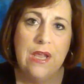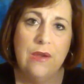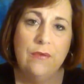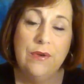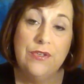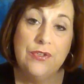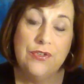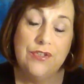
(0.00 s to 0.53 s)

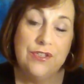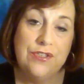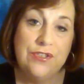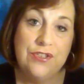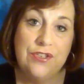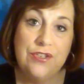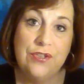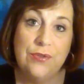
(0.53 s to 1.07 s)
research
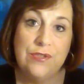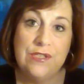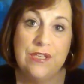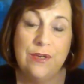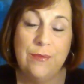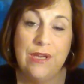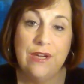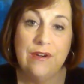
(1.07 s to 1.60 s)
institutes
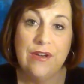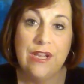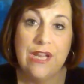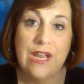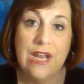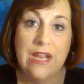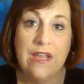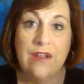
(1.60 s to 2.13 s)
near me here in
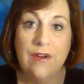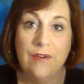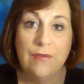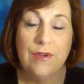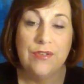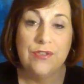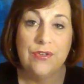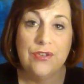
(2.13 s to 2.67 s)
Connecticut are
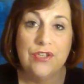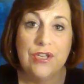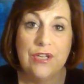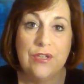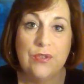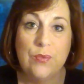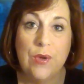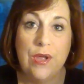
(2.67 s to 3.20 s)

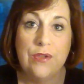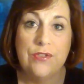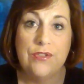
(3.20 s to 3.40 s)
researching as well.